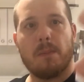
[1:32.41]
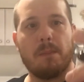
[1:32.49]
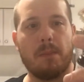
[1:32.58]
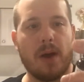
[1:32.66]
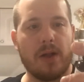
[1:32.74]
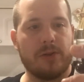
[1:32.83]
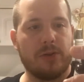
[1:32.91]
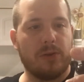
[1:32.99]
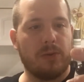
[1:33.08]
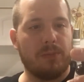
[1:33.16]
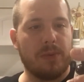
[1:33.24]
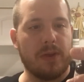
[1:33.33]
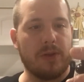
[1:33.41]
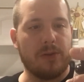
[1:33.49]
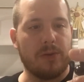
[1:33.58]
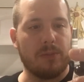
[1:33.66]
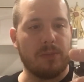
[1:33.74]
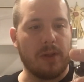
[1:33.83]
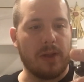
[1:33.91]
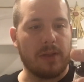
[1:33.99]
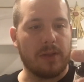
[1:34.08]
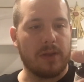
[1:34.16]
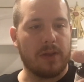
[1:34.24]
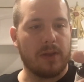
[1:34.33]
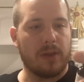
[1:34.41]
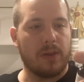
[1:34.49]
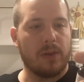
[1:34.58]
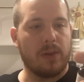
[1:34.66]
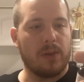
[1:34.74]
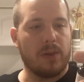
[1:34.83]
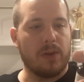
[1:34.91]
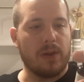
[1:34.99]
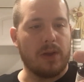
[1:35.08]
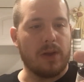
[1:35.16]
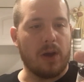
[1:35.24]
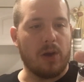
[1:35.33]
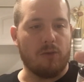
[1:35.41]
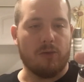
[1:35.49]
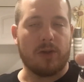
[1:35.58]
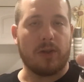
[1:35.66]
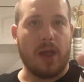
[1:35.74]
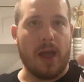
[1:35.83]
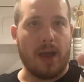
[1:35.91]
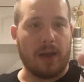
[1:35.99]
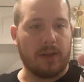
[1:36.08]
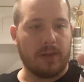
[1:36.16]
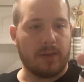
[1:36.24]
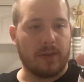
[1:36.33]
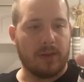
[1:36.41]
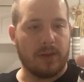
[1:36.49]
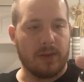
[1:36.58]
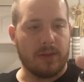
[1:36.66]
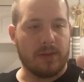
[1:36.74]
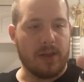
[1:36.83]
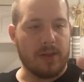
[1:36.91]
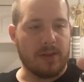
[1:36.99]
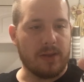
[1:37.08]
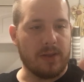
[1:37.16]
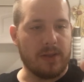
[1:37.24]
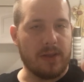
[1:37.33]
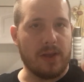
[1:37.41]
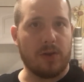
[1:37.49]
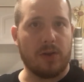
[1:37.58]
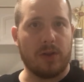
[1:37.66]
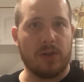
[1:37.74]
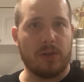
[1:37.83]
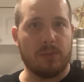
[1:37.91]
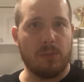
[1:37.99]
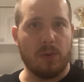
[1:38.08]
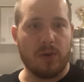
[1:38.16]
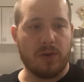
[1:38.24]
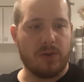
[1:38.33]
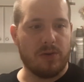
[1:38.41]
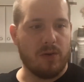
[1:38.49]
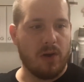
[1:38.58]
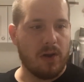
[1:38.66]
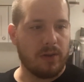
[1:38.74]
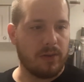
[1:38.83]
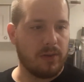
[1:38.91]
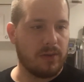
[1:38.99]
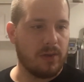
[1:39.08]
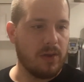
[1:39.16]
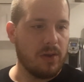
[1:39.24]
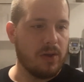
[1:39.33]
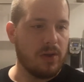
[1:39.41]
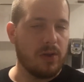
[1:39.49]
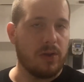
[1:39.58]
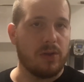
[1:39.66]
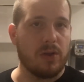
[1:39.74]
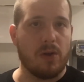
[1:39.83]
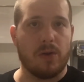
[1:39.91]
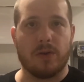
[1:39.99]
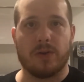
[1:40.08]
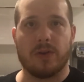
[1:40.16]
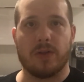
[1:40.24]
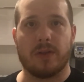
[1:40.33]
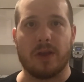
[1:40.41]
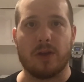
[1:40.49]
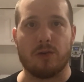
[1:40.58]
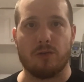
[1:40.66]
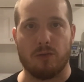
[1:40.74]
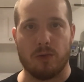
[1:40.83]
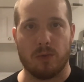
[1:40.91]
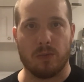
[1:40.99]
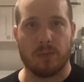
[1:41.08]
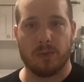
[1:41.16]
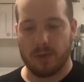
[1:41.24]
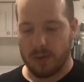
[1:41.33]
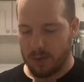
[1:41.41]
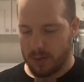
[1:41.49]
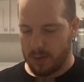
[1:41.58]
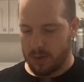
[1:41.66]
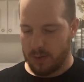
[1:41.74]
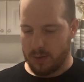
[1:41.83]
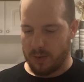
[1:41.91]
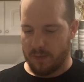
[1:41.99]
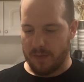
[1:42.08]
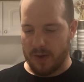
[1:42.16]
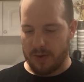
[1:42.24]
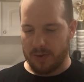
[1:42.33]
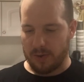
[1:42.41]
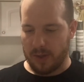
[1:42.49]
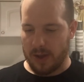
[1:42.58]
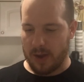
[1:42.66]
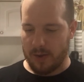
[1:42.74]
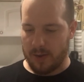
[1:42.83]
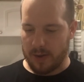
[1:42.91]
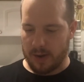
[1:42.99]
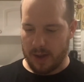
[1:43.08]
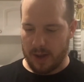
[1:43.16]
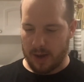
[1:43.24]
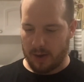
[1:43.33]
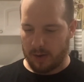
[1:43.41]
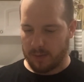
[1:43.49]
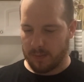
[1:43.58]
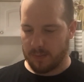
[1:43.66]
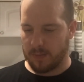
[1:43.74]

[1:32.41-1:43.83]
Machu Picchu blend. Relax. It says conditions, moisturizes, nourishes, and grooms your facial hair and hair.